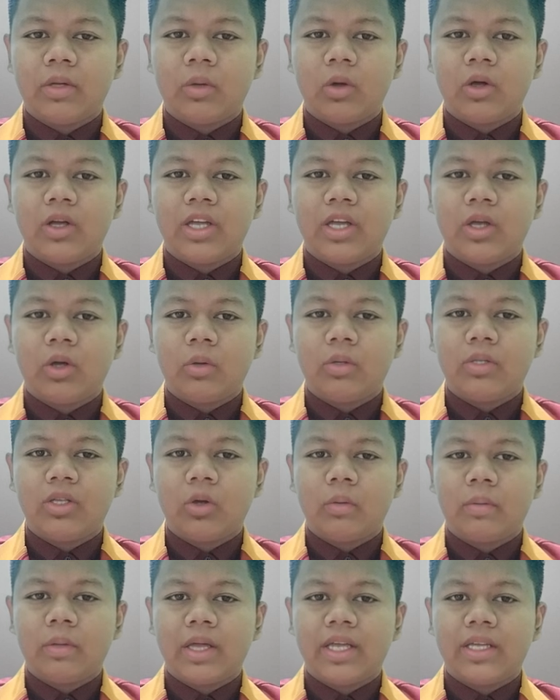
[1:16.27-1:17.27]
Or it can
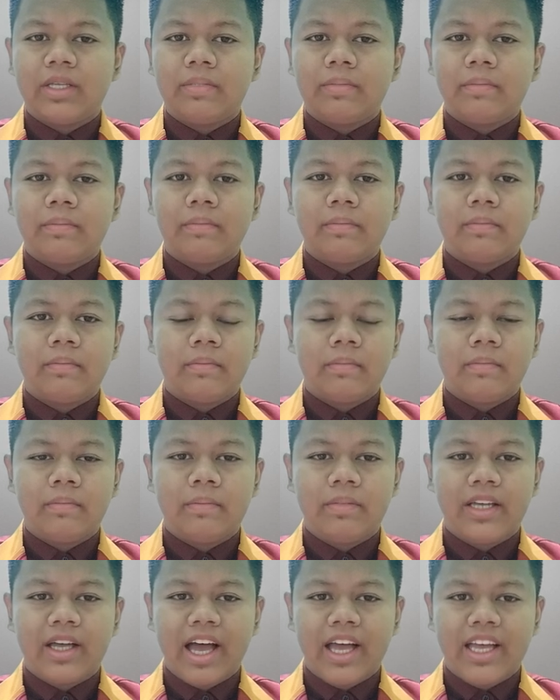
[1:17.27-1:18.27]
also be
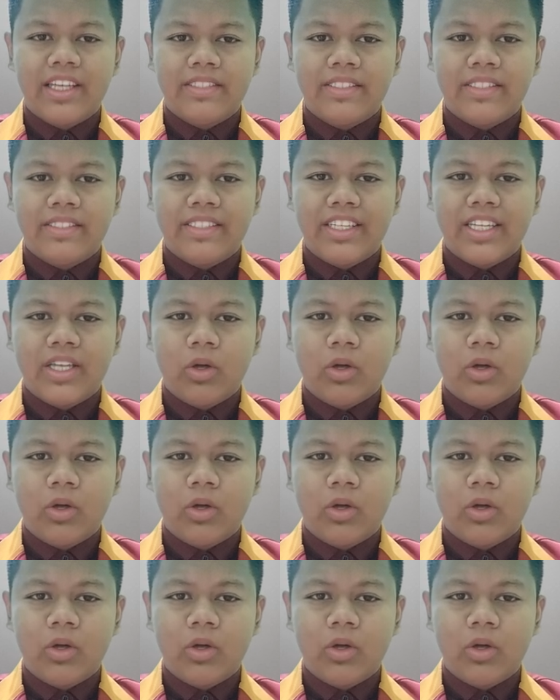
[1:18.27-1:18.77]
assets